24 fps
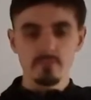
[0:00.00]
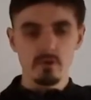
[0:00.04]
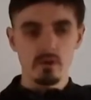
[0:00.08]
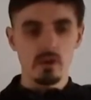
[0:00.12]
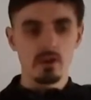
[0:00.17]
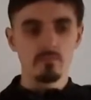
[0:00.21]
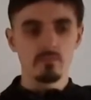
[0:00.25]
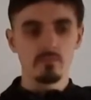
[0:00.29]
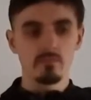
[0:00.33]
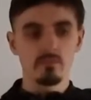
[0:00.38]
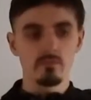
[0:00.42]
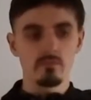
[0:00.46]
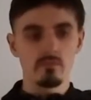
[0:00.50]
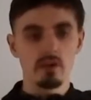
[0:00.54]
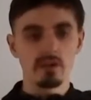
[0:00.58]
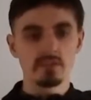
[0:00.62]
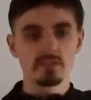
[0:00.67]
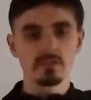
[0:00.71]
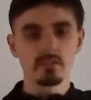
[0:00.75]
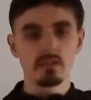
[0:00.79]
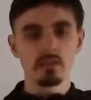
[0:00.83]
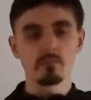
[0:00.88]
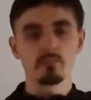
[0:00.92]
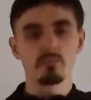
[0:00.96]

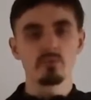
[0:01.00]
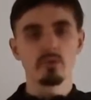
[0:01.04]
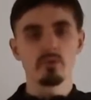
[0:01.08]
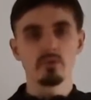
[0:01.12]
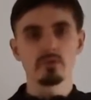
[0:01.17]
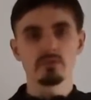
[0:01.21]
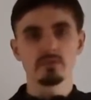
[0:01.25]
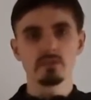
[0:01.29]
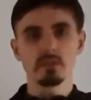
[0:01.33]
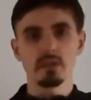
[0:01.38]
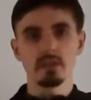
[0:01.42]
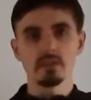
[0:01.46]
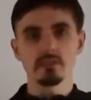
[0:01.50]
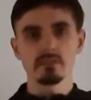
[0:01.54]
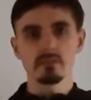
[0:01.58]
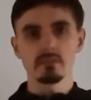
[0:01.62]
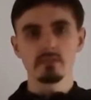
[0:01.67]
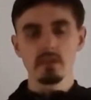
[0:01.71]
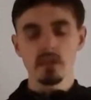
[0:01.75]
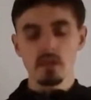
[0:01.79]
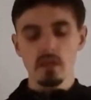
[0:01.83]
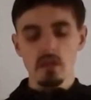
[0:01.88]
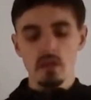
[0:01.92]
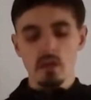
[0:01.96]
rusting
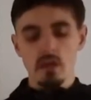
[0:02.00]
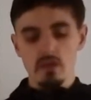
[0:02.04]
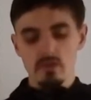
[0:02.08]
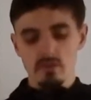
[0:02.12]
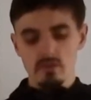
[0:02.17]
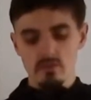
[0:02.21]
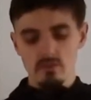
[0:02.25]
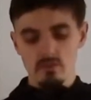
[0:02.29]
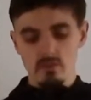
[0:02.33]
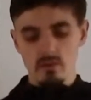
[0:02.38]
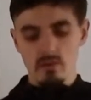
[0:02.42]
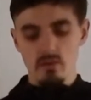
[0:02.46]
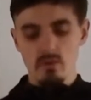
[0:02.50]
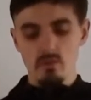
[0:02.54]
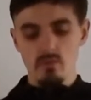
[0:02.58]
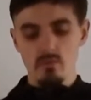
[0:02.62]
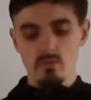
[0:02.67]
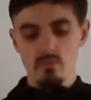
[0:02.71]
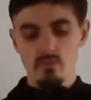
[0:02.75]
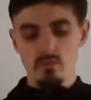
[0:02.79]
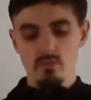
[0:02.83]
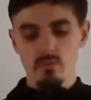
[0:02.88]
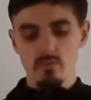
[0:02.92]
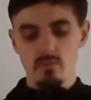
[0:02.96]
process.
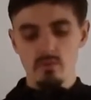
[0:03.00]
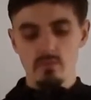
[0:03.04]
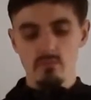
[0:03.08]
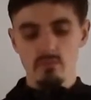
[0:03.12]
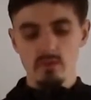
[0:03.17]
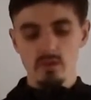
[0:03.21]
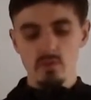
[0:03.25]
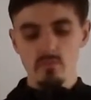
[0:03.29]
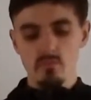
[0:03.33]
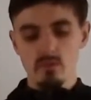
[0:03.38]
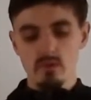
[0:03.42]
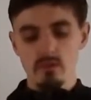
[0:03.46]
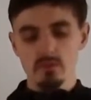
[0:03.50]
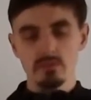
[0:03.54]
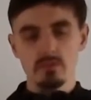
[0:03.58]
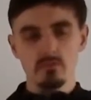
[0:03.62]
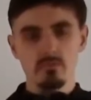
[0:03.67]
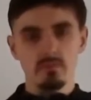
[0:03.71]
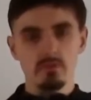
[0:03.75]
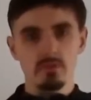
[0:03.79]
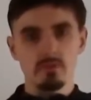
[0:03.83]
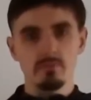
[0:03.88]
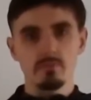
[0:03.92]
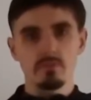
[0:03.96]
So what you want
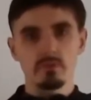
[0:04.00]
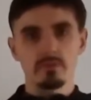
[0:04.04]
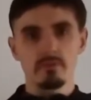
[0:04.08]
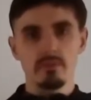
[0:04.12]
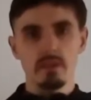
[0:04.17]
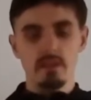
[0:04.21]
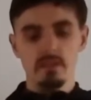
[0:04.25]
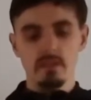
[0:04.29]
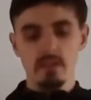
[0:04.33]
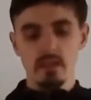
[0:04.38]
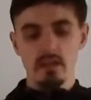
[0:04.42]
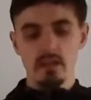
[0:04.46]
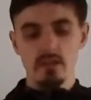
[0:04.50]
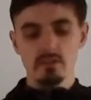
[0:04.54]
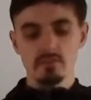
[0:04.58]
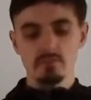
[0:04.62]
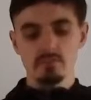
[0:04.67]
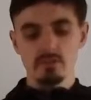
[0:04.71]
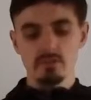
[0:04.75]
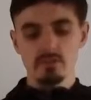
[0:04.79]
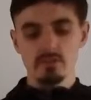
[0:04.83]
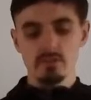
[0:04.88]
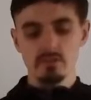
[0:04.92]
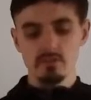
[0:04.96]
to prevent that
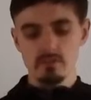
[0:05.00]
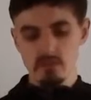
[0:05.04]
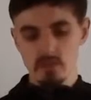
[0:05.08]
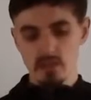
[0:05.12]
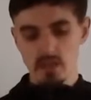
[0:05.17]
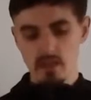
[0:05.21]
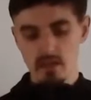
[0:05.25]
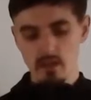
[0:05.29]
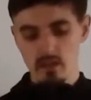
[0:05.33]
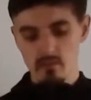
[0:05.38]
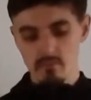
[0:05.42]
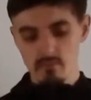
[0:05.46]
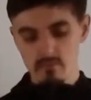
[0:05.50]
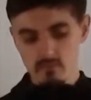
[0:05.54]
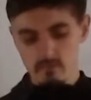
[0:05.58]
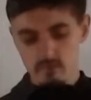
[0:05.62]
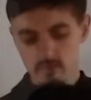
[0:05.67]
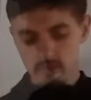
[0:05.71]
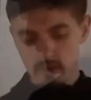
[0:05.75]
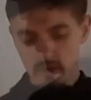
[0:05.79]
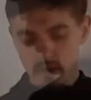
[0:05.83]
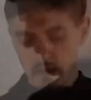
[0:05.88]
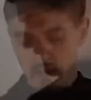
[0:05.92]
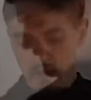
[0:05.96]
as much as you can.
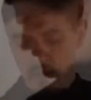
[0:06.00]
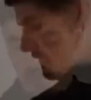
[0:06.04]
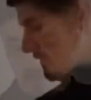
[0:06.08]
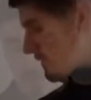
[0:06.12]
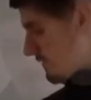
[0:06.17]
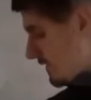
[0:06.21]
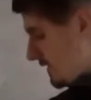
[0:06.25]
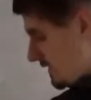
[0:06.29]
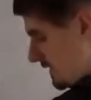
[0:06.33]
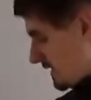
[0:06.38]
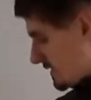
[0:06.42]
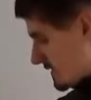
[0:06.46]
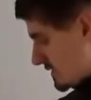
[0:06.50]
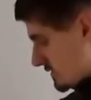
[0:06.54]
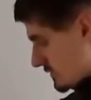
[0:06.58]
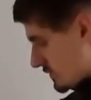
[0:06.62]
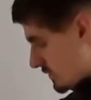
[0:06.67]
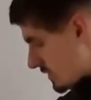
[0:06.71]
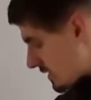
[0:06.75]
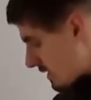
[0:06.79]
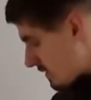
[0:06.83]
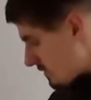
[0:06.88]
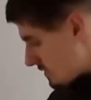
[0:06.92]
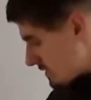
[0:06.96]
The three
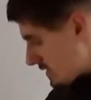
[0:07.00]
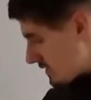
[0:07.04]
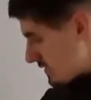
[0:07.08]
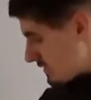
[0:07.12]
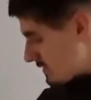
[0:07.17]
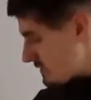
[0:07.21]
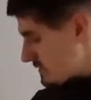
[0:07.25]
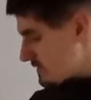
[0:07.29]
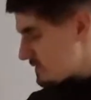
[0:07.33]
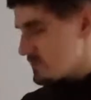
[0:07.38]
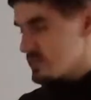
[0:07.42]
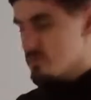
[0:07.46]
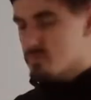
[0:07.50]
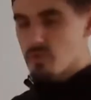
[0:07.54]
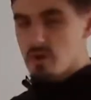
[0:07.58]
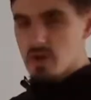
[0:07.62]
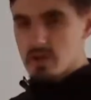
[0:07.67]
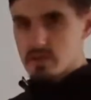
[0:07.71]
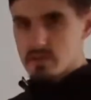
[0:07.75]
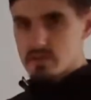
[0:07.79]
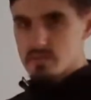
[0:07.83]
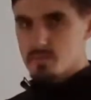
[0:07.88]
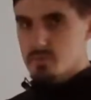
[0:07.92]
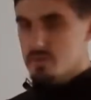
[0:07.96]
reasons why I want to use this
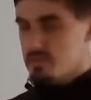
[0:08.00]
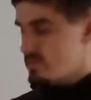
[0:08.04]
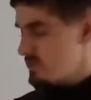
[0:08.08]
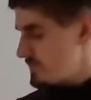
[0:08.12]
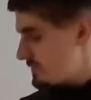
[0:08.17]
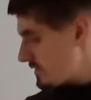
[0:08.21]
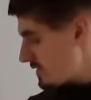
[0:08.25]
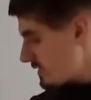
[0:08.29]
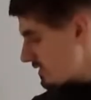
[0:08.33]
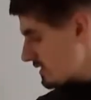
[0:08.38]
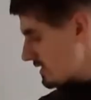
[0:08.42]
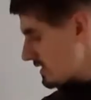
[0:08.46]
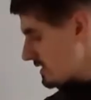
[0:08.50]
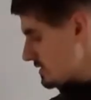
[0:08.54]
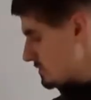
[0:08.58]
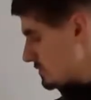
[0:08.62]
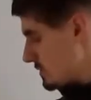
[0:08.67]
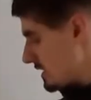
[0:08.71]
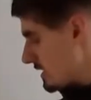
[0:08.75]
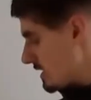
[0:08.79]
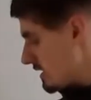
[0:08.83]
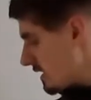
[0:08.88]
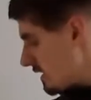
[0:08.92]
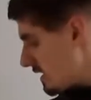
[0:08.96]
product specifically is
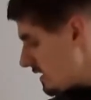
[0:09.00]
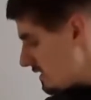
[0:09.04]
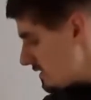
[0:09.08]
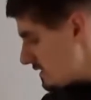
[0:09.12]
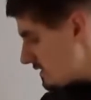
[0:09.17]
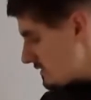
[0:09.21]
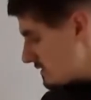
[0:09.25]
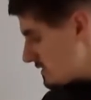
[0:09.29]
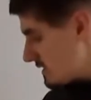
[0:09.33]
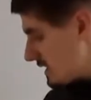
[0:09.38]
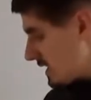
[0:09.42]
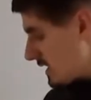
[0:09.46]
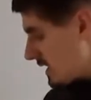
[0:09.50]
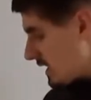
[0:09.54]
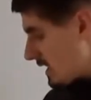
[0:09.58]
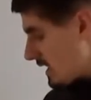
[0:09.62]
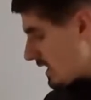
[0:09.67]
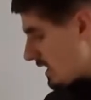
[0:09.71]
because